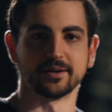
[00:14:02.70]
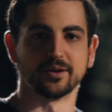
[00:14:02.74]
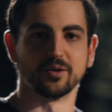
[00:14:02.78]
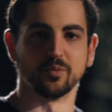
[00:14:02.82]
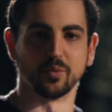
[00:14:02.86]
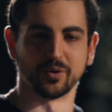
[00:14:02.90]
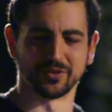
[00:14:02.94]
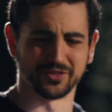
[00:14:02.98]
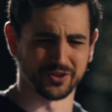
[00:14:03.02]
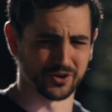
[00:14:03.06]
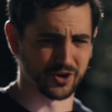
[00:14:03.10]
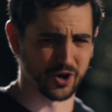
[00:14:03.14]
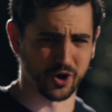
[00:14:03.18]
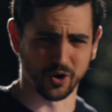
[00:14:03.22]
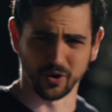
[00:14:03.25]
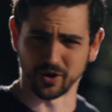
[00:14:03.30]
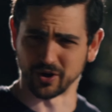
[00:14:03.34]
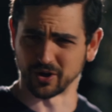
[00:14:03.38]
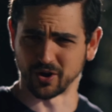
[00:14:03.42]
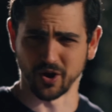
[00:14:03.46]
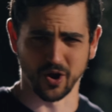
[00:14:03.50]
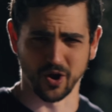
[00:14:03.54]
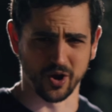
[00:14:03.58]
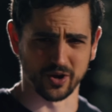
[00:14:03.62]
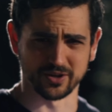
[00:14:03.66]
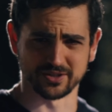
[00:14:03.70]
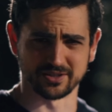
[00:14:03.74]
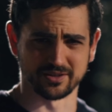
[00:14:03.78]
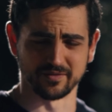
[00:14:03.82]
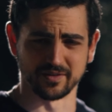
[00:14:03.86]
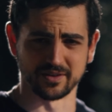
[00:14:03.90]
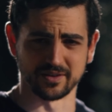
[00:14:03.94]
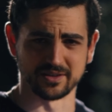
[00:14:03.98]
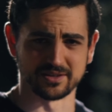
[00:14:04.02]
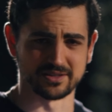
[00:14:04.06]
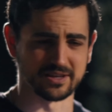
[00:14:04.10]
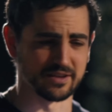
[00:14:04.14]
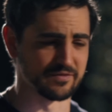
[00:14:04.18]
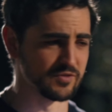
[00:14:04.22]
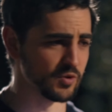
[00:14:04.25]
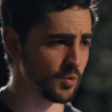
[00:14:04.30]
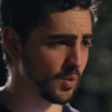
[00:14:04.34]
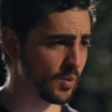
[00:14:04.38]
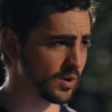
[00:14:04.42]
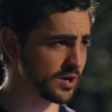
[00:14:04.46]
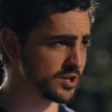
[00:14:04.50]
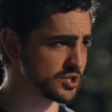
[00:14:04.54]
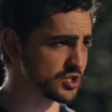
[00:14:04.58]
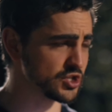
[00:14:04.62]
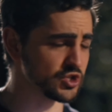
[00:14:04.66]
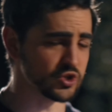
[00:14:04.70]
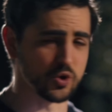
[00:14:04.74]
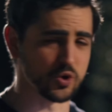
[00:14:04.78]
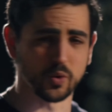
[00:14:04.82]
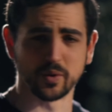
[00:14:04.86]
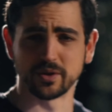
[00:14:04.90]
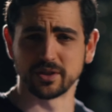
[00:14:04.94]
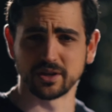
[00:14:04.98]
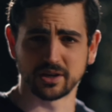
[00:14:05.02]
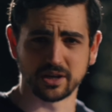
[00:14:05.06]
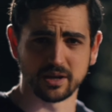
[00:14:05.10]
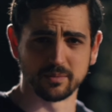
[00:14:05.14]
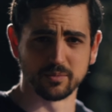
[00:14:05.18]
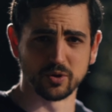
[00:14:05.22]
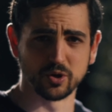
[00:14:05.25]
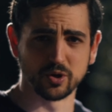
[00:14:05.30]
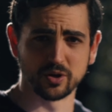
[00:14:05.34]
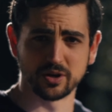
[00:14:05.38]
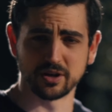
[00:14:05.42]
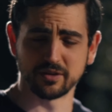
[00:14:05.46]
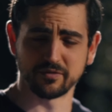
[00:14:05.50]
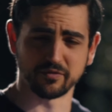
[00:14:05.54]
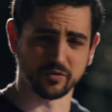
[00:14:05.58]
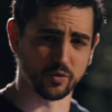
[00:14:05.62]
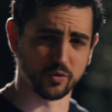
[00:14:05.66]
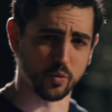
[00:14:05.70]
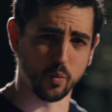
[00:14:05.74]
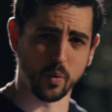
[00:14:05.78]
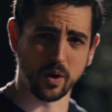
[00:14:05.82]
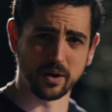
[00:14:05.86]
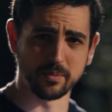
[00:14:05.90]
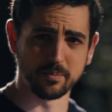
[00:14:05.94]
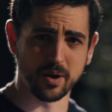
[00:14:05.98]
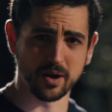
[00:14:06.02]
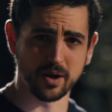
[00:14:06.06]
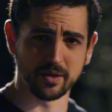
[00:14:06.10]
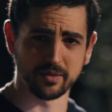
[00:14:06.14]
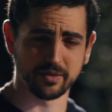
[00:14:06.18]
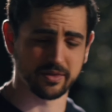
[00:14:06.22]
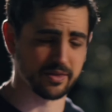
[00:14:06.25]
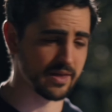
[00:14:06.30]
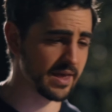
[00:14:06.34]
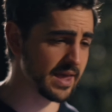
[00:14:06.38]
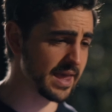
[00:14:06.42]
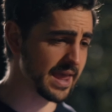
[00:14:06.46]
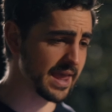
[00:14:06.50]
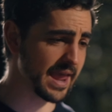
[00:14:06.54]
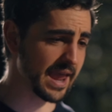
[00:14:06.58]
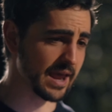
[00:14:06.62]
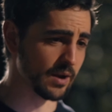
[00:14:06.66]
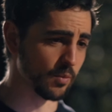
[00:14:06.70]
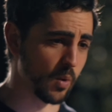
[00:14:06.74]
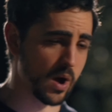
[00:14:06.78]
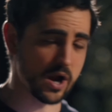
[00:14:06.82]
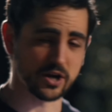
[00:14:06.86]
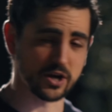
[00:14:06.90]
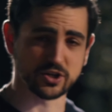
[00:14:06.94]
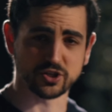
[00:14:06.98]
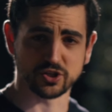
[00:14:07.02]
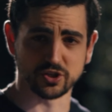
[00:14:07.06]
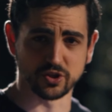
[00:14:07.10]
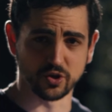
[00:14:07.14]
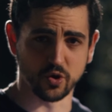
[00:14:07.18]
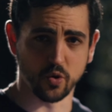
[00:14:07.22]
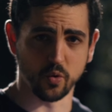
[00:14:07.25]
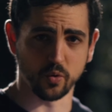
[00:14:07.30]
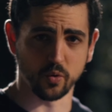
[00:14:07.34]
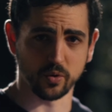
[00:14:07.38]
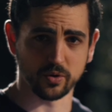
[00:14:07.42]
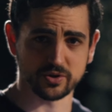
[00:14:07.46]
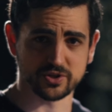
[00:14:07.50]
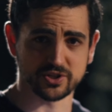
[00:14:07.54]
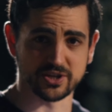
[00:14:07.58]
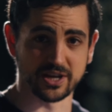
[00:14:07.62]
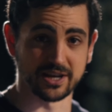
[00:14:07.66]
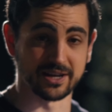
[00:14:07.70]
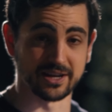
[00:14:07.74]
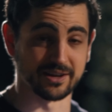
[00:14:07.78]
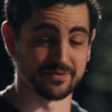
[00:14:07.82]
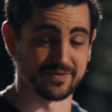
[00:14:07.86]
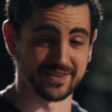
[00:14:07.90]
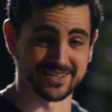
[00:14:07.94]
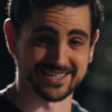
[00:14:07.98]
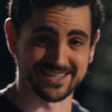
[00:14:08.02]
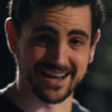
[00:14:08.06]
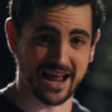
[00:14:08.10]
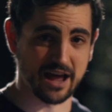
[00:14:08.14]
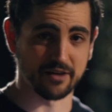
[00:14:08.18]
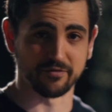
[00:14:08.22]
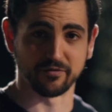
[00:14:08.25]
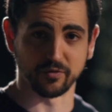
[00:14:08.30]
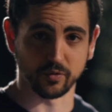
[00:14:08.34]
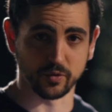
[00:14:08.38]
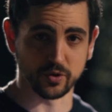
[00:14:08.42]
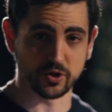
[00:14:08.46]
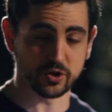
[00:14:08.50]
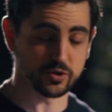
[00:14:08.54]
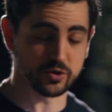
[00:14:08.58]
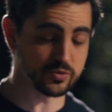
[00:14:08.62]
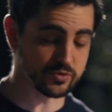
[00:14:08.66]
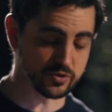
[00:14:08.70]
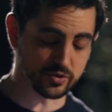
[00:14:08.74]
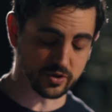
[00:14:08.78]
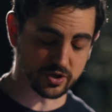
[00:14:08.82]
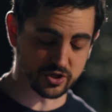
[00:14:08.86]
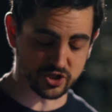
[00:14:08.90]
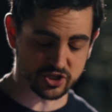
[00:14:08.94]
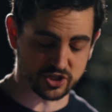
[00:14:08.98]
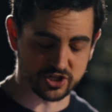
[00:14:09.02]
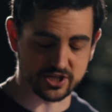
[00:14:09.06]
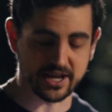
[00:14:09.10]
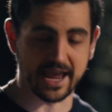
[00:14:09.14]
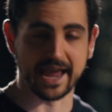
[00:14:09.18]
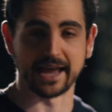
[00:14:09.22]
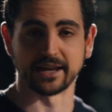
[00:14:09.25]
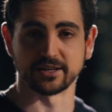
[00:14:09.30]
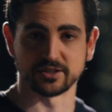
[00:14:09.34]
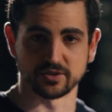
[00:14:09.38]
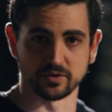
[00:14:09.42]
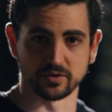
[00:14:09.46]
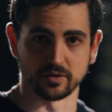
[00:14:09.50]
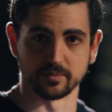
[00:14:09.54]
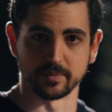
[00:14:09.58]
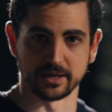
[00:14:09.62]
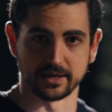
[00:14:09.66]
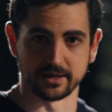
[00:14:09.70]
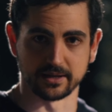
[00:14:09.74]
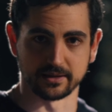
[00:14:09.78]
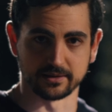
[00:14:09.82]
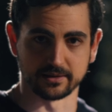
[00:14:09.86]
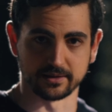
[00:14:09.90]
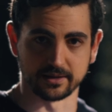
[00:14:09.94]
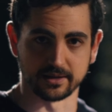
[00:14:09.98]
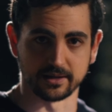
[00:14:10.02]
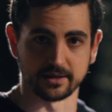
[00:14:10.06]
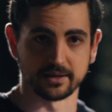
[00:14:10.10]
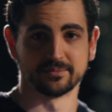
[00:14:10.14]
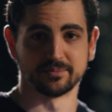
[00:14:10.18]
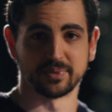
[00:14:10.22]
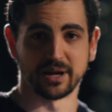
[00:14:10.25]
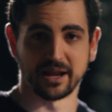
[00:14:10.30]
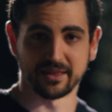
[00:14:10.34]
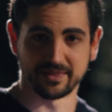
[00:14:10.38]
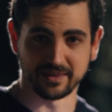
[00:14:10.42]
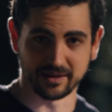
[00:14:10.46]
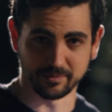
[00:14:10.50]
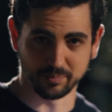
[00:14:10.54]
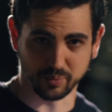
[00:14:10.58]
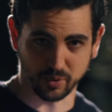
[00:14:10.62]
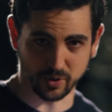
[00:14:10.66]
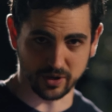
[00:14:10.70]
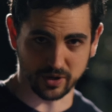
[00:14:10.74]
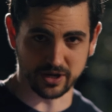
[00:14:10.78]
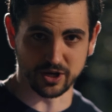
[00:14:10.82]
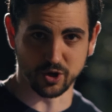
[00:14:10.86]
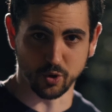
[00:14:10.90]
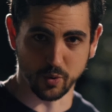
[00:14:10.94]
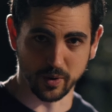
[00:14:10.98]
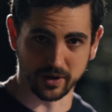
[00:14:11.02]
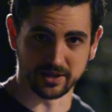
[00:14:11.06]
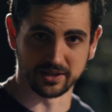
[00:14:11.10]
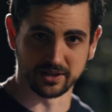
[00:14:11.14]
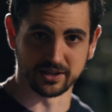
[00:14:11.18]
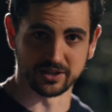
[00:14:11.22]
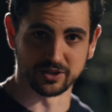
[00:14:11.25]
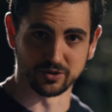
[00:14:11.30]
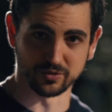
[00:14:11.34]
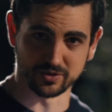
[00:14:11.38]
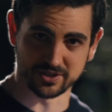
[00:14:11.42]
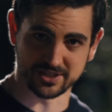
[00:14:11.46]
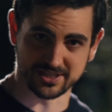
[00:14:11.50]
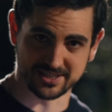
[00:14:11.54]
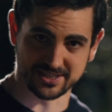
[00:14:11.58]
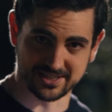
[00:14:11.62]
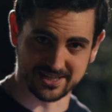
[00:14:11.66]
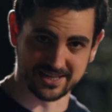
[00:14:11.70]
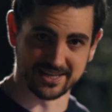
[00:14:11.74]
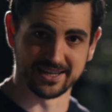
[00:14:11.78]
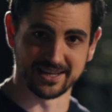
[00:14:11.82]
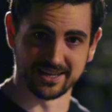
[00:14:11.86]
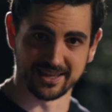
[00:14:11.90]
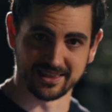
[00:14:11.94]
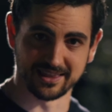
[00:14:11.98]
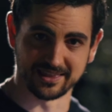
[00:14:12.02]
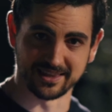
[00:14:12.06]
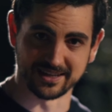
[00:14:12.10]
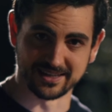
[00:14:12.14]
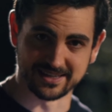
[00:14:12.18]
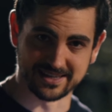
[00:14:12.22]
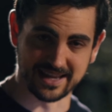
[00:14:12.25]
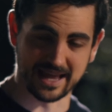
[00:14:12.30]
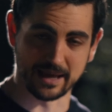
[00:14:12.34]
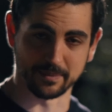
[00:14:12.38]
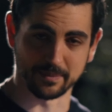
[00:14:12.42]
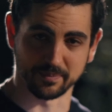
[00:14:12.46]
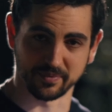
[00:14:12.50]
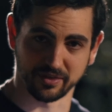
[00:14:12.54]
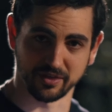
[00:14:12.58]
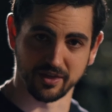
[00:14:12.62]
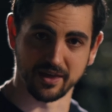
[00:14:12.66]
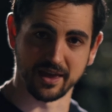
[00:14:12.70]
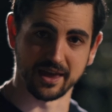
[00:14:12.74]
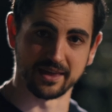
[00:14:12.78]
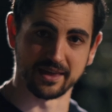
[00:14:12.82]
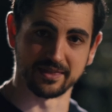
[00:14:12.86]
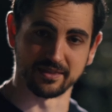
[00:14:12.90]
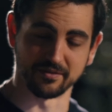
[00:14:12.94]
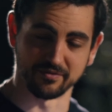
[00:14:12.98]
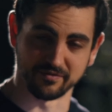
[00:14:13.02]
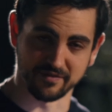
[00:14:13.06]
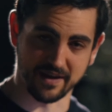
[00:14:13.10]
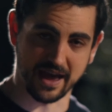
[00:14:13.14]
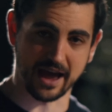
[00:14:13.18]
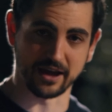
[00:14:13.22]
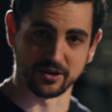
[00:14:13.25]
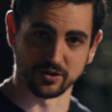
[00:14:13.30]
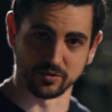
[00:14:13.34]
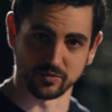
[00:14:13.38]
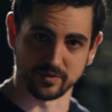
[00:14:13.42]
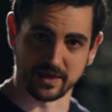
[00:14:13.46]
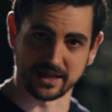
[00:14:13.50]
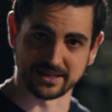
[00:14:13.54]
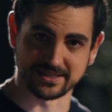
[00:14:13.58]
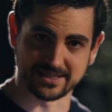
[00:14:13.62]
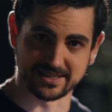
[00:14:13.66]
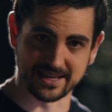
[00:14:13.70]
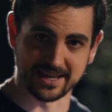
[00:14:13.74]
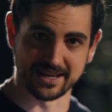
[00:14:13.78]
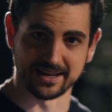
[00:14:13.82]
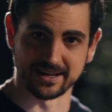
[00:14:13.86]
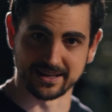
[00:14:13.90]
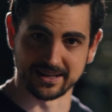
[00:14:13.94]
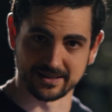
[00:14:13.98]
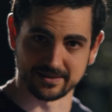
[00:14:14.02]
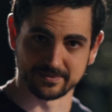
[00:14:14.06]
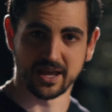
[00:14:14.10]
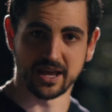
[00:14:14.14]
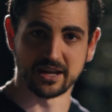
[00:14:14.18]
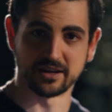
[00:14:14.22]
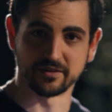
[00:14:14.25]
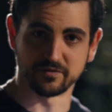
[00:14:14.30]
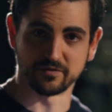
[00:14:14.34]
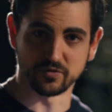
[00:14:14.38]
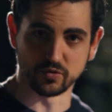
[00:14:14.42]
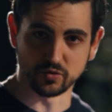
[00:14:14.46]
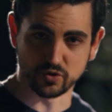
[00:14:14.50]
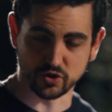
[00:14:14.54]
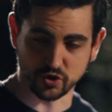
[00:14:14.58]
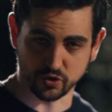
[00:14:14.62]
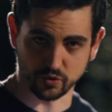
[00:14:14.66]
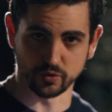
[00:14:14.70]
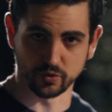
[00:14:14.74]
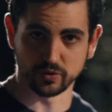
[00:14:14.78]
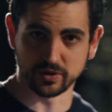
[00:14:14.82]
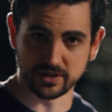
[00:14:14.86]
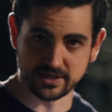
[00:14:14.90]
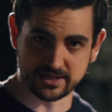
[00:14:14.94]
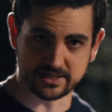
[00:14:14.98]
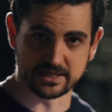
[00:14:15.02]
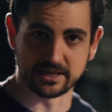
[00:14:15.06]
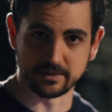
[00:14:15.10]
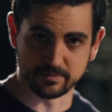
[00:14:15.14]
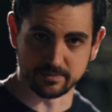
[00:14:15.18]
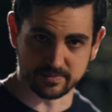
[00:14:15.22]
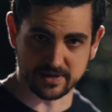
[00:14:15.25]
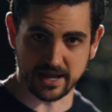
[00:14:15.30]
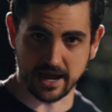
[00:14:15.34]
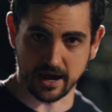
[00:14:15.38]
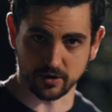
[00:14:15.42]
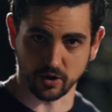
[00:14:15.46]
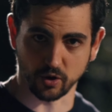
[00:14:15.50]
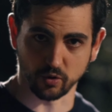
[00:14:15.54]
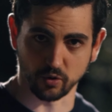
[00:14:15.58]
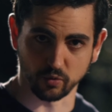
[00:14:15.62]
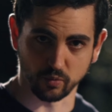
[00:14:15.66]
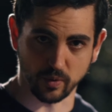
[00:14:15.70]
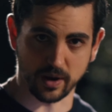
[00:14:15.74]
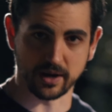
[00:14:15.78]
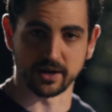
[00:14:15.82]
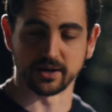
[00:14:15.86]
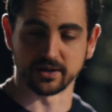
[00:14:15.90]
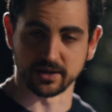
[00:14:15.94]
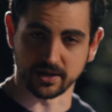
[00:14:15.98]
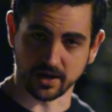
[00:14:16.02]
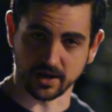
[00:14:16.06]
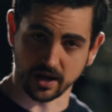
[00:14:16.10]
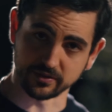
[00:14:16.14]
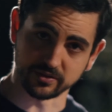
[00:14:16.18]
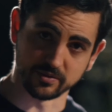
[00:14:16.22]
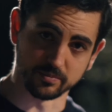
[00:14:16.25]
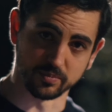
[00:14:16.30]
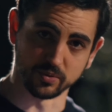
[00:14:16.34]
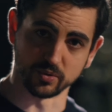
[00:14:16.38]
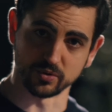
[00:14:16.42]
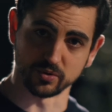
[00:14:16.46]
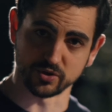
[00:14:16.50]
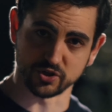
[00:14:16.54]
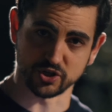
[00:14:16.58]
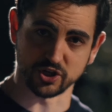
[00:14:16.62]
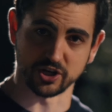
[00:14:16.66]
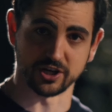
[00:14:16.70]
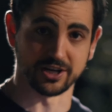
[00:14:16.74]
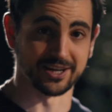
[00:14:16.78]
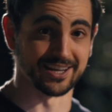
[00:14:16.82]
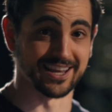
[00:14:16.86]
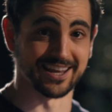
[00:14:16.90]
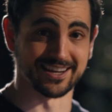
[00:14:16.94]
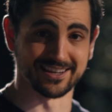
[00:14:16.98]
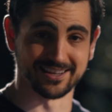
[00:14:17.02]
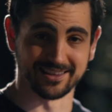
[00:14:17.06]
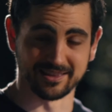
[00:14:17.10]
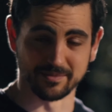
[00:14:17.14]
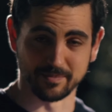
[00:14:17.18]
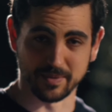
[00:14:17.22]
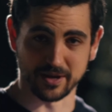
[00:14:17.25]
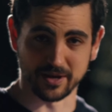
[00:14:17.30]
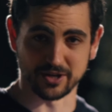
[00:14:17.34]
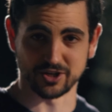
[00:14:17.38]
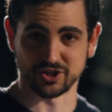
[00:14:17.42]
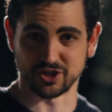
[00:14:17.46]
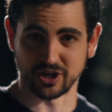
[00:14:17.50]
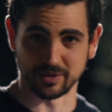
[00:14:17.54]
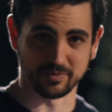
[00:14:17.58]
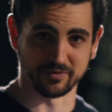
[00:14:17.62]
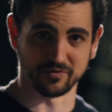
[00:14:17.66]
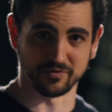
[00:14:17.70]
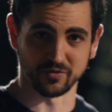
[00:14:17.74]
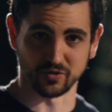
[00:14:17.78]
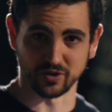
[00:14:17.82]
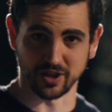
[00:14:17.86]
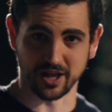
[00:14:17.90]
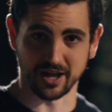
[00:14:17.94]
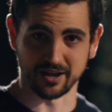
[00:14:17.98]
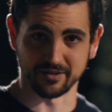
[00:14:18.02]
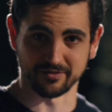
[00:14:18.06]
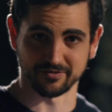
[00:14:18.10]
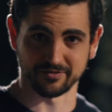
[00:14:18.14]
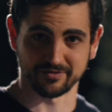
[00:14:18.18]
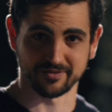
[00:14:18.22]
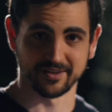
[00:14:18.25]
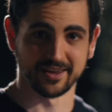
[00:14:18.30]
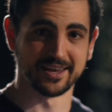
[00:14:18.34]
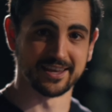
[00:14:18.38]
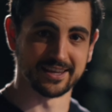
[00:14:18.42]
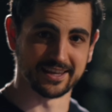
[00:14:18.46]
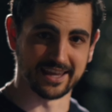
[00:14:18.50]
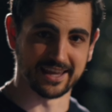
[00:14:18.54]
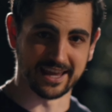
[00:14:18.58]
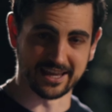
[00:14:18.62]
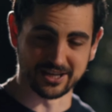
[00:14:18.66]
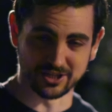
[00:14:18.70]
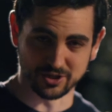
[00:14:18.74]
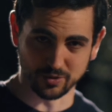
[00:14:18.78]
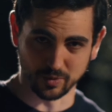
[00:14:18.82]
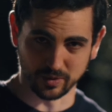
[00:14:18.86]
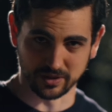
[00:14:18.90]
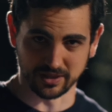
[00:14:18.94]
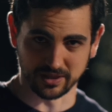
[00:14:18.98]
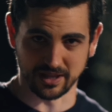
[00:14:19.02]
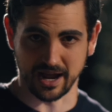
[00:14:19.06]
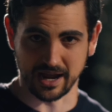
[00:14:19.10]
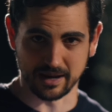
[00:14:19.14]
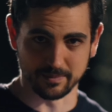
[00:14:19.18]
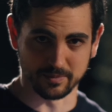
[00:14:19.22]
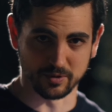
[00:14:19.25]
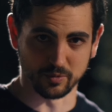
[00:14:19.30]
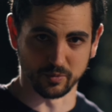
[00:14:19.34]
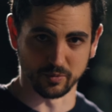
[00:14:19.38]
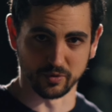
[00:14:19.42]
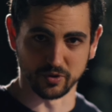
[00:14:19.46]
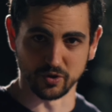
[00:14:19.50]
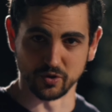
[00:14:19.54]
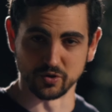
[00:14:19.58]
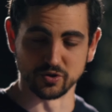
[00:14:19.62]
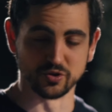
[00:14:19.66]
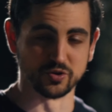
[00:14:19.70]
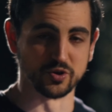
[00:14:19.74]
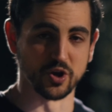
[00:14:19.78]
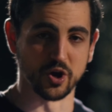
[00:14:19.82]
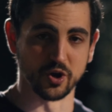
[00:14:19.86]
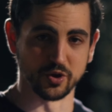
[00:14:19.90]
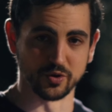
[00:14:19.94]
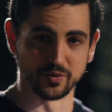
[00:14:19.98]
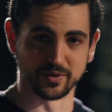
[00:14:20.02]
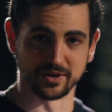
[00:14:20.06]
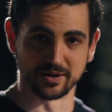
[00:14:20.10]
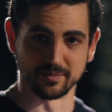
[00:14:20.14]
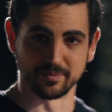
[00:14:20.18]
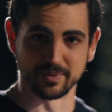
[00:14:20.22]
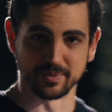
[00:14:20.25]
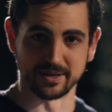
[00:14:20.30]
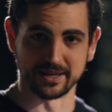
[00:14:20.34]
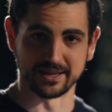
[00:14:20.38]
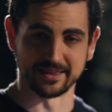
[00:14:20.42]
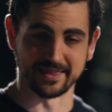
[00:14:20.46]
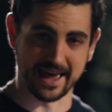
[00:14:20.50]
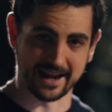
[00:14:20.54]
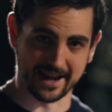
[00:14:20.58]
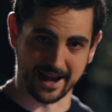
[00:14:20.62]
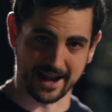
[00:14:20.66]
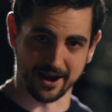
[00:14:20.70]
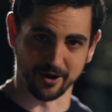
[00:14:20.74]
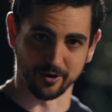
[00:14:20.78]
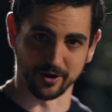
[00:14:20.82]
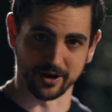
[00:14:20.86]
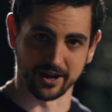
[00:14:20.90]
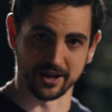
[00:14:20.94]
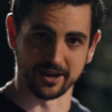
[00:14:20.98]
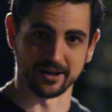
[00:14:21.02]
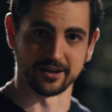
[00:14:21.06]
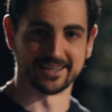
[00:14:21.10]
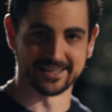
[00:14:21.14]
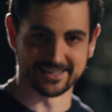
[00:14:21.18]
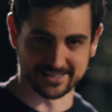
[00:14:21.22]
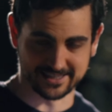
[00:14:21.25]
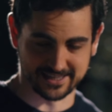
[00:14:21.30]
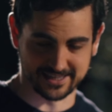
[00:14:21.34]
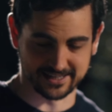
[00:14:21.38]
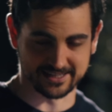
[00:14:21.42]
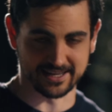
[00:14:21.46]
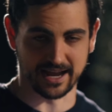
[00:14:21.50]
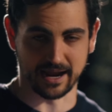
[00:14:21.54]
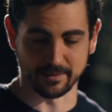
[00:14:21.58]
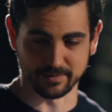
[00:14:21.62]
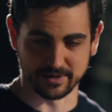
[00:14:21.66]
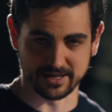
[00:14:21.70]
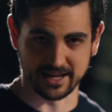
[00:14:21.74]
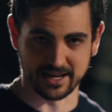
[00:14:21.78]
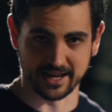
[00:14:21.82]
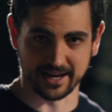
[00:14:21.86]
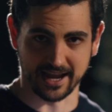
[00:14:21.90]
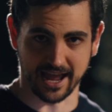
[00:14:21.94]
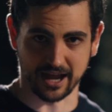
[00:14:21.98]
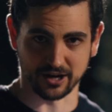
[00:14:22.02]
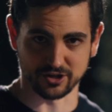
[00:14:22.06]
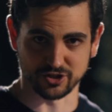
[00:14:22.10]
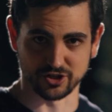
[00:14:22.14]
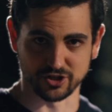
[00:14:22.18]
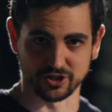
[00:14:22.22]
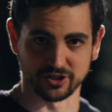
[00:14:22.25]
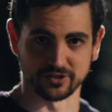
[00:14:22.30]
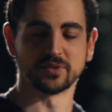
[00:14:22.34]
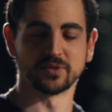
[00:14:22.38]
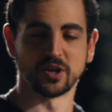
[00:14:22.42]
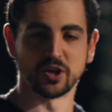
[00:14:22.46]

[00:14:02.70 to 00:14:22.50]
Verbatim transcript: what the current cost of is. If you want to just join the community for one month and watch the course, and if it's not for you, you can just cancel immediately. But I think pretty quickly you'll see the depth and the value that's in it. And if you truly deep down are ready to cut the bullshit and get into the best shape of your life, get into alignment with who you know you can be in that area, this is the time to take action.